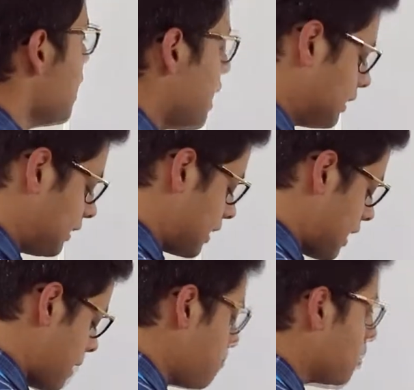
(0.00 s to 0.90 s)
it's
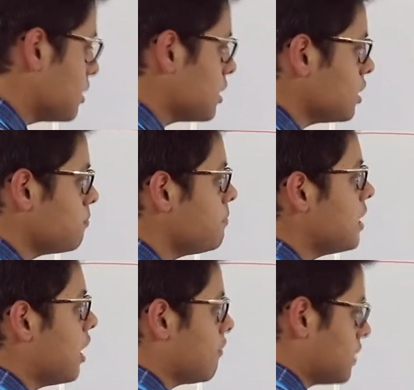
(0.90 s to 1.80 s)
an important
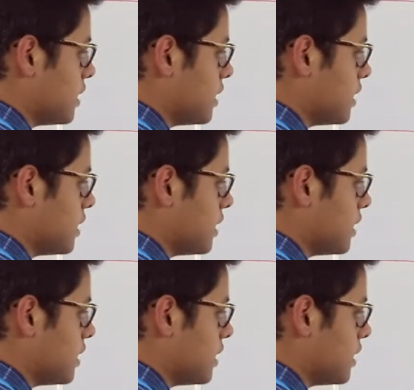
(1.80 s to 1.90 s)
meal of the